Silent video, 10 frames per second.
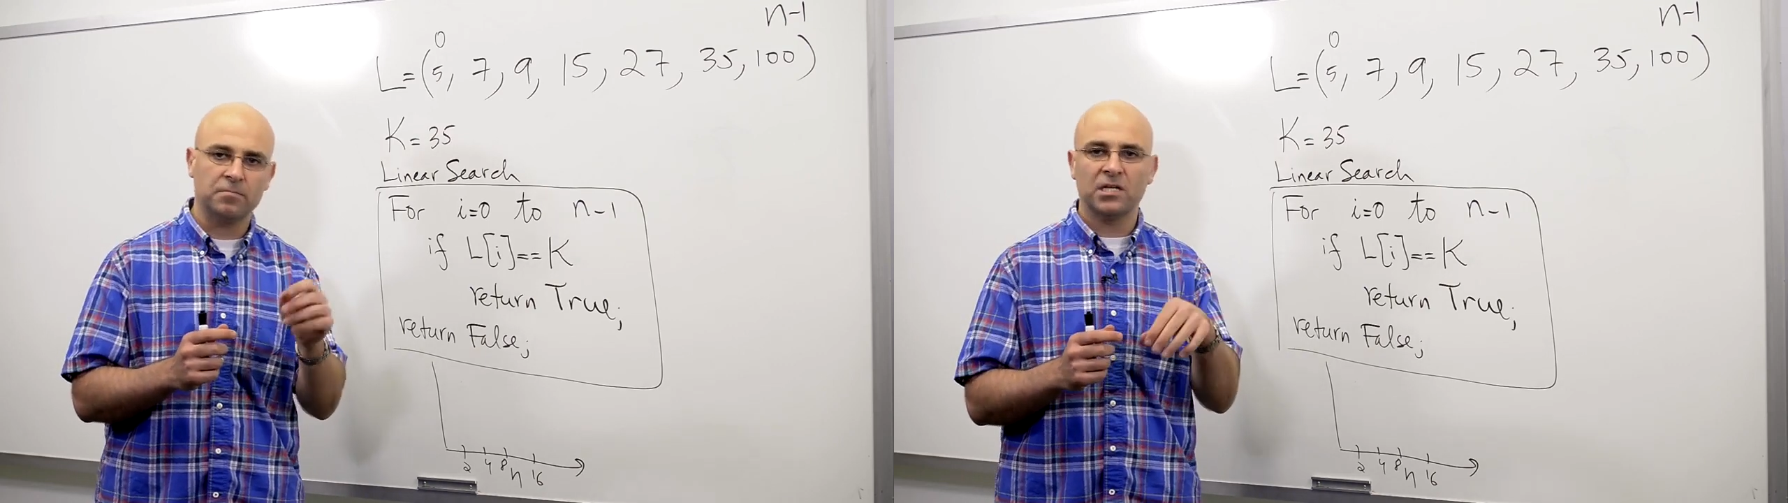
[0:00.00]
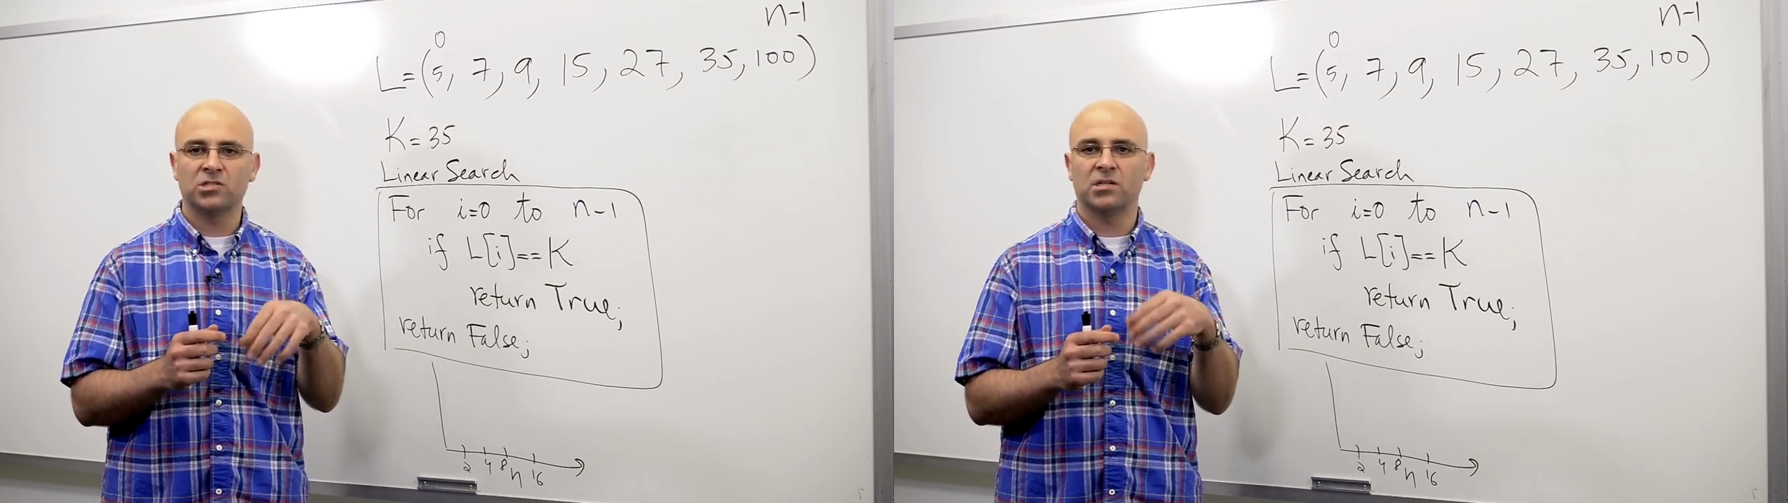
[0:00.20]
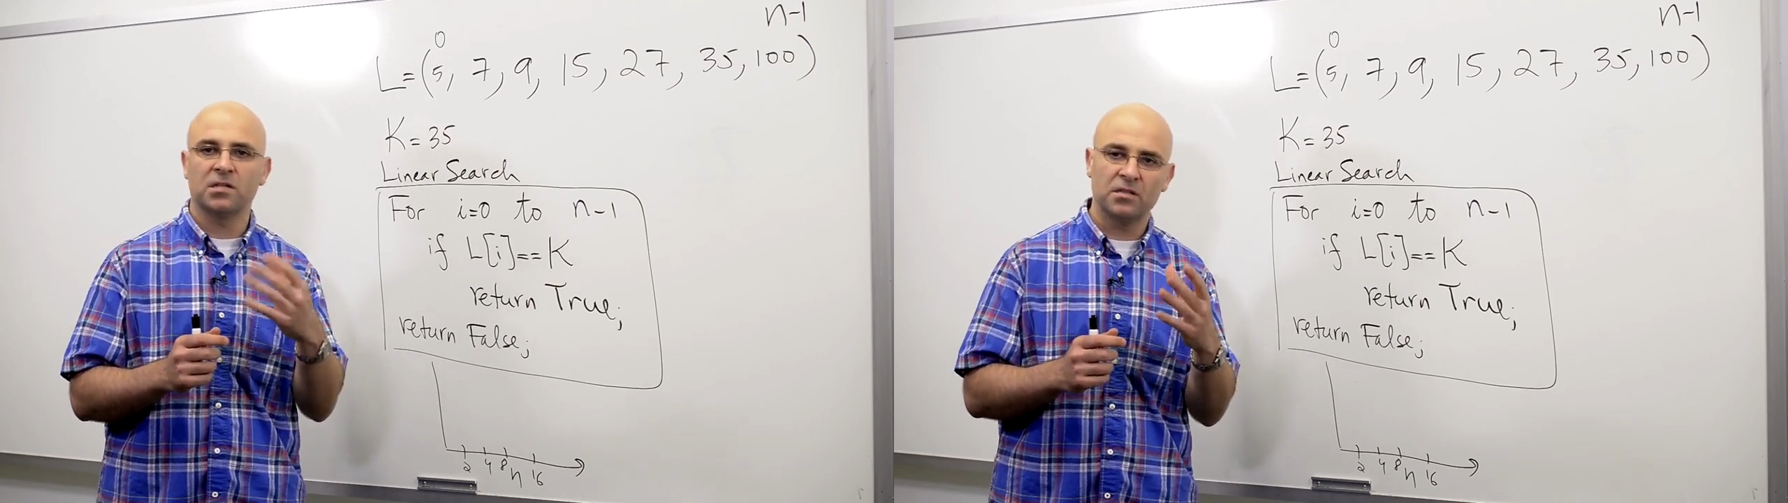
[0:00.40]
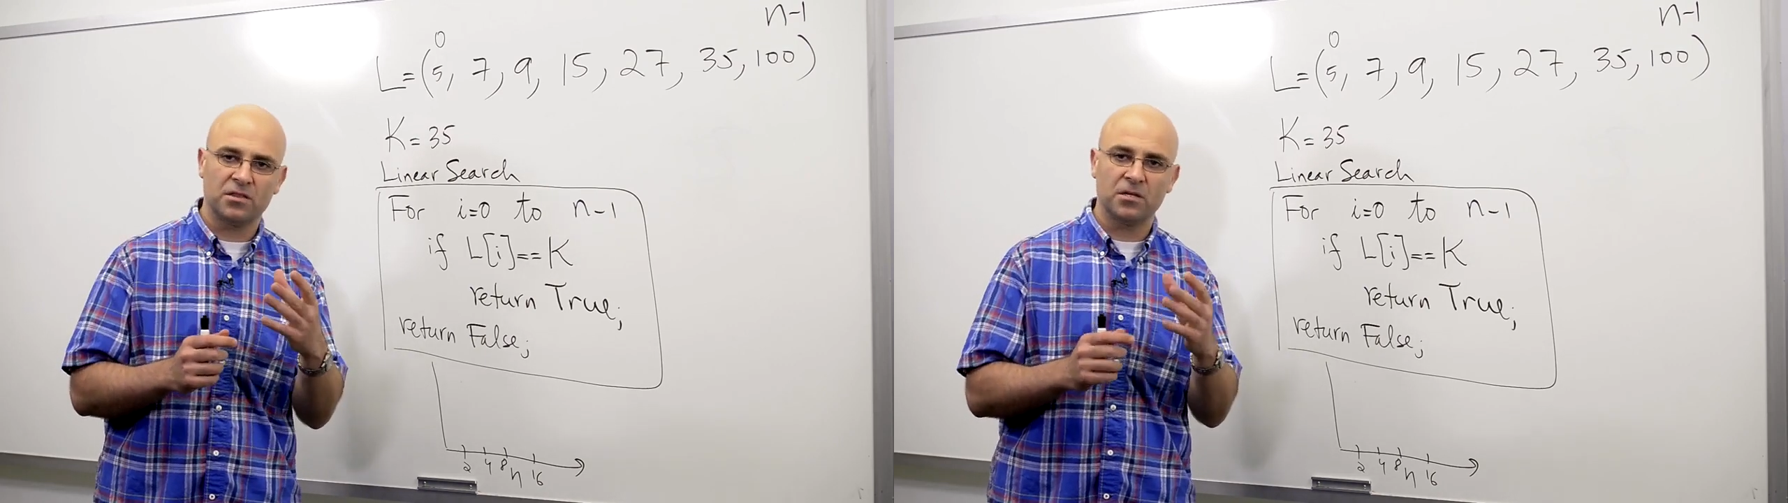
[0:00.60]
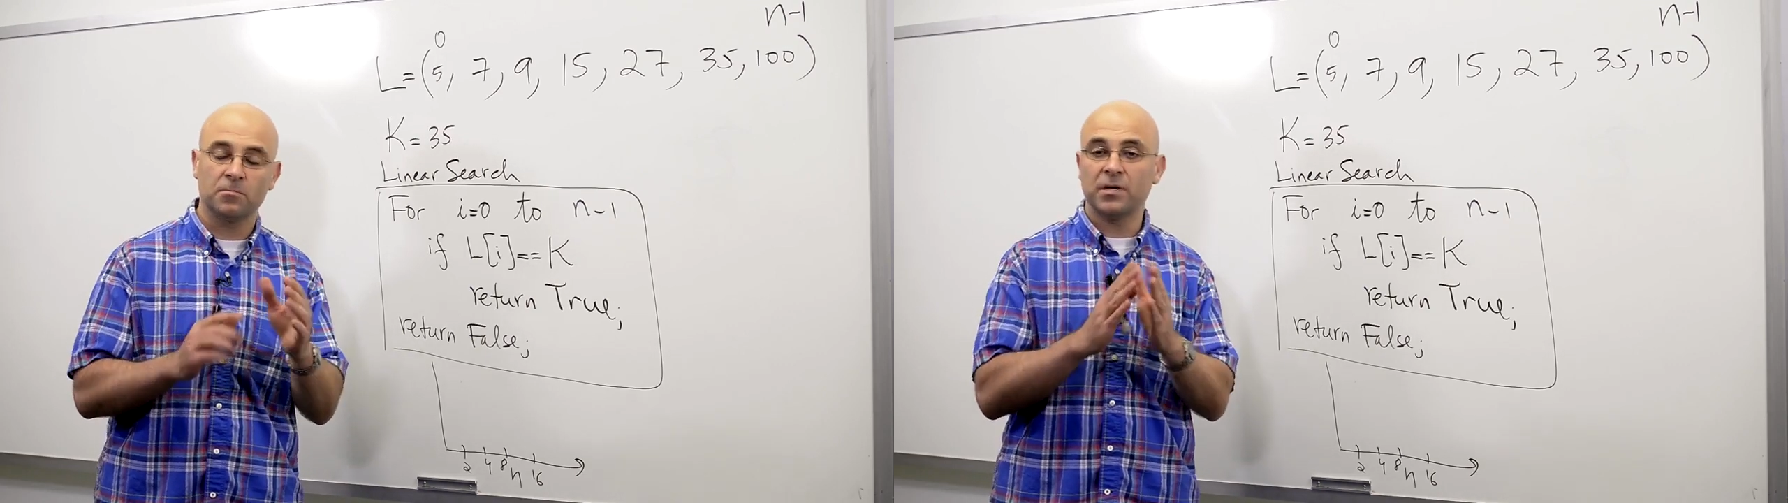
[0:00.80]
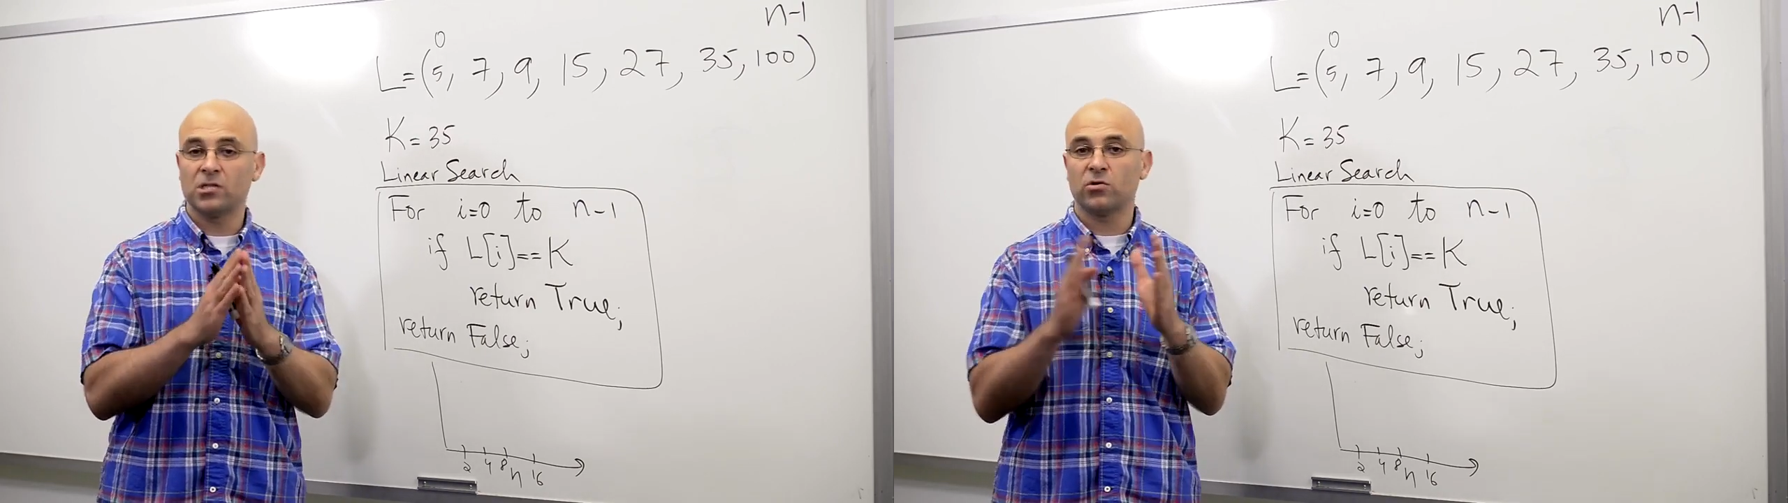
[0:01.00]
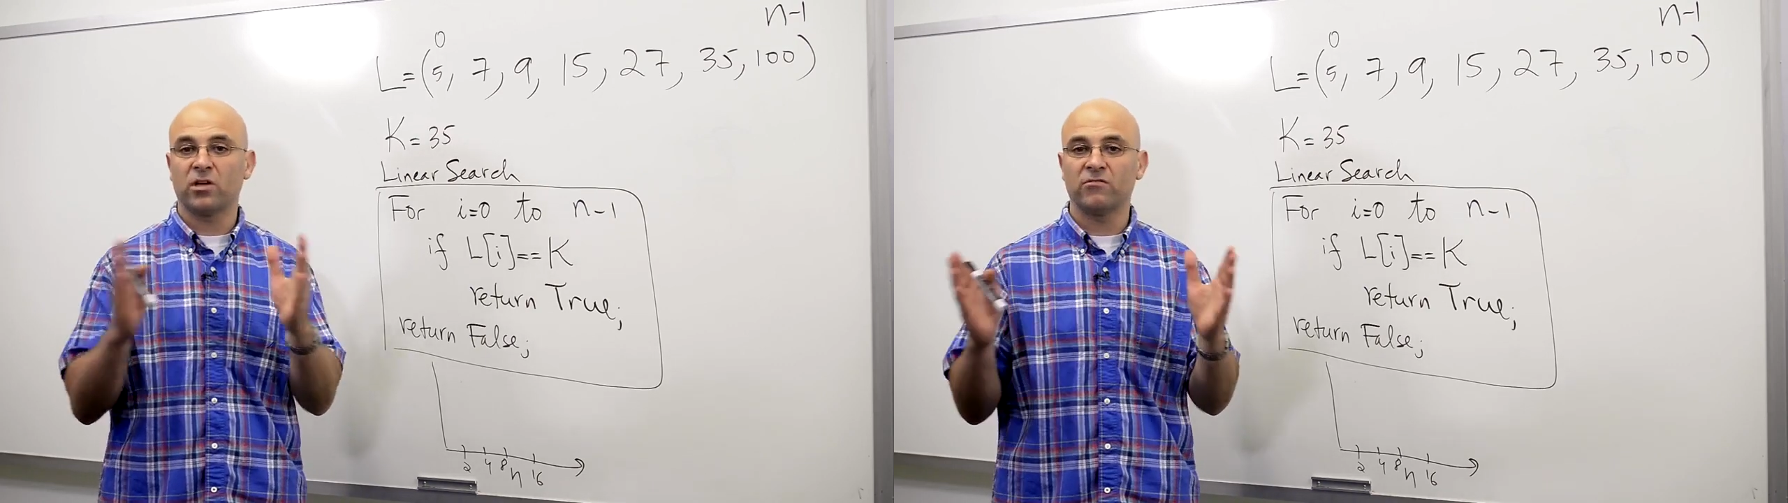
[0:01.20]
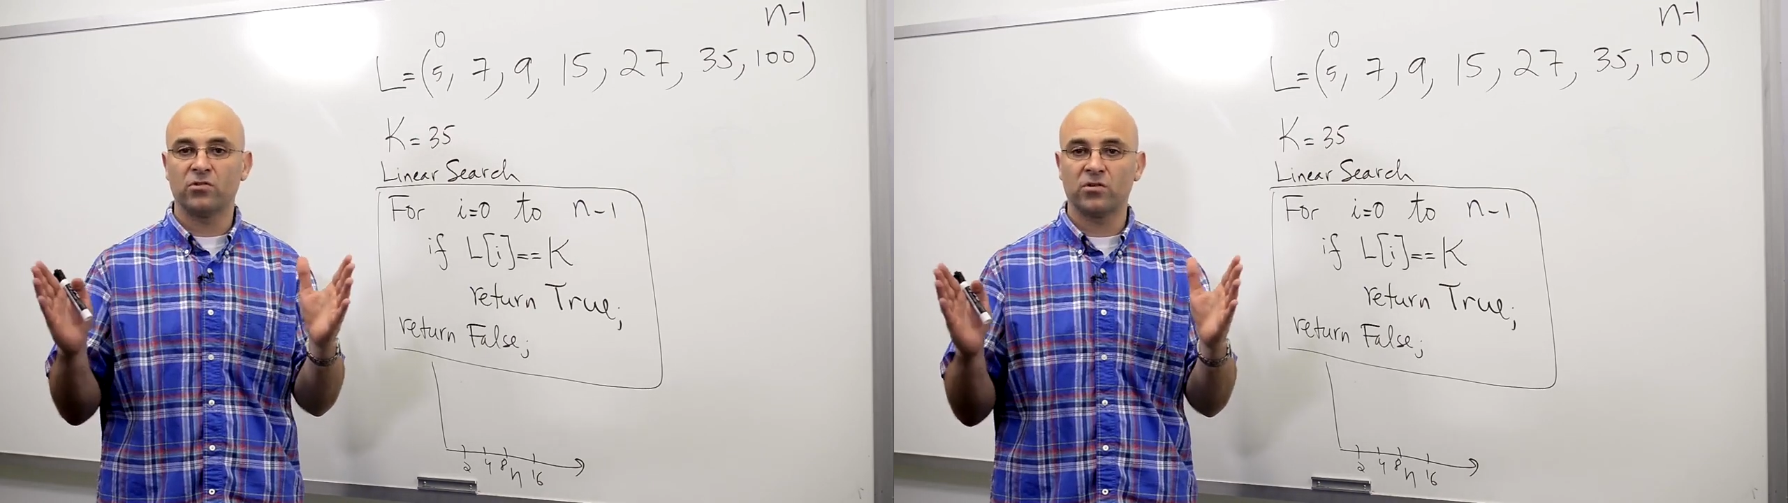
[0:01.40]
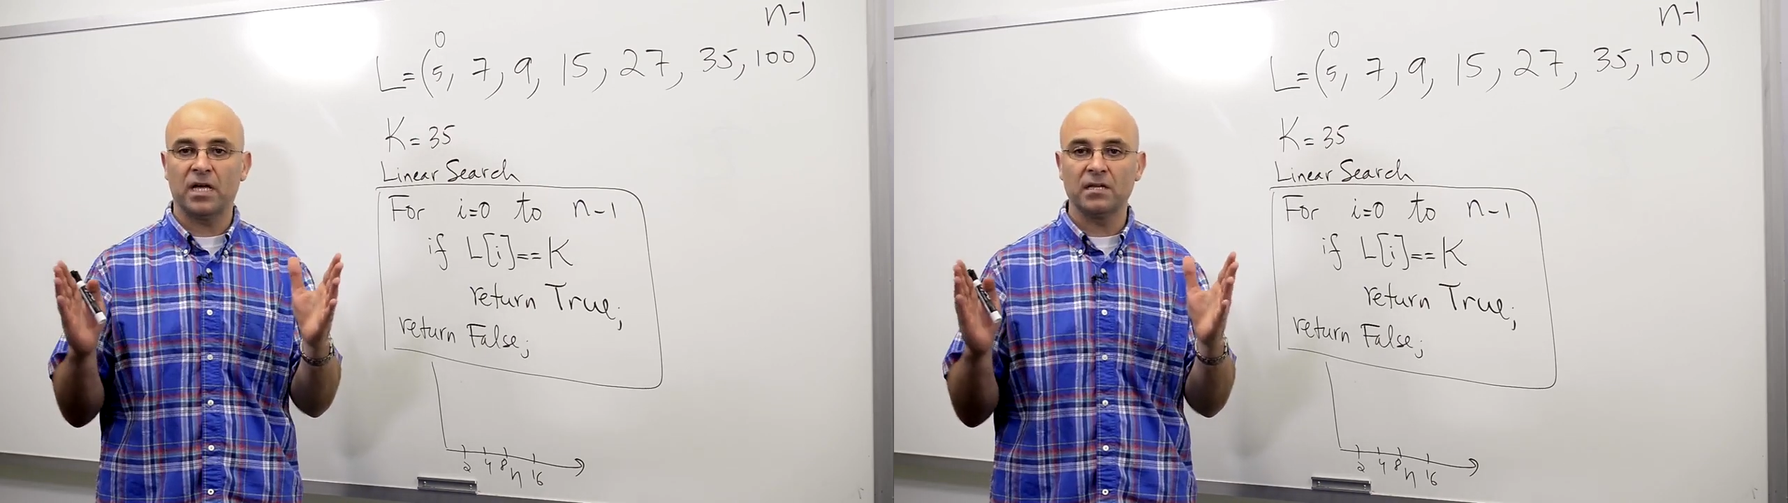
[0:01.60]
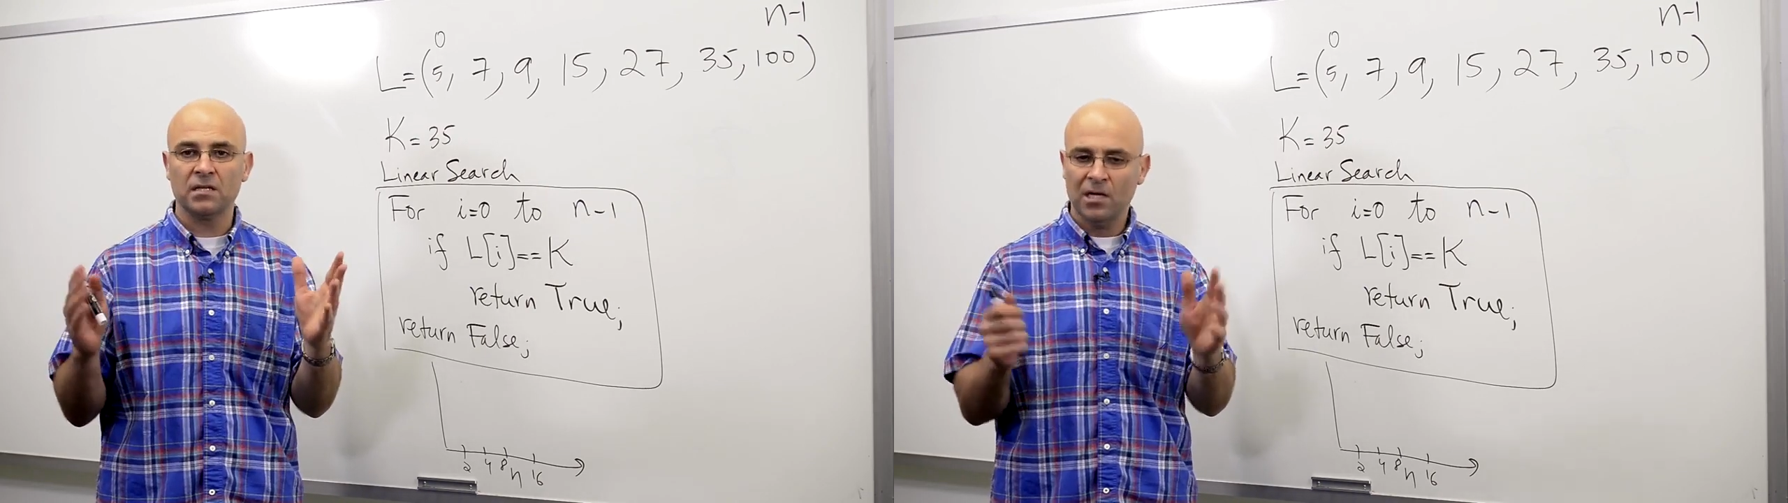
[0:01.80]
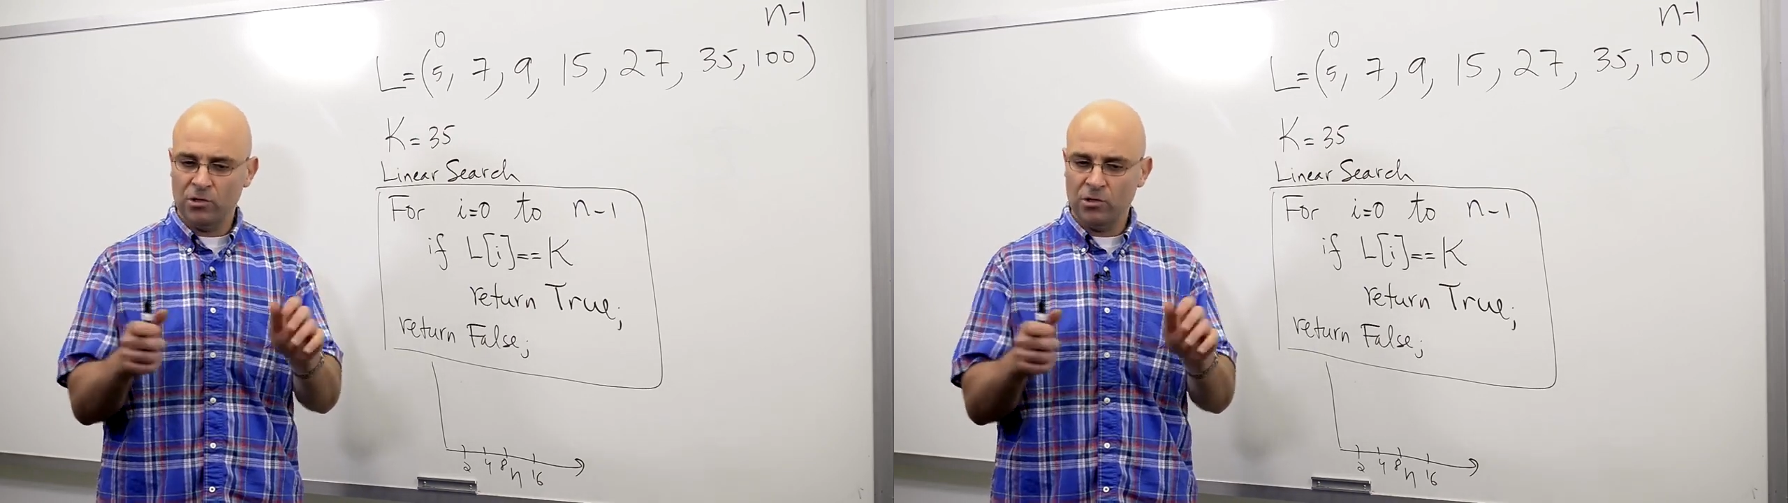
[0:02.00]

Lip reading: page and then the third page looking for that.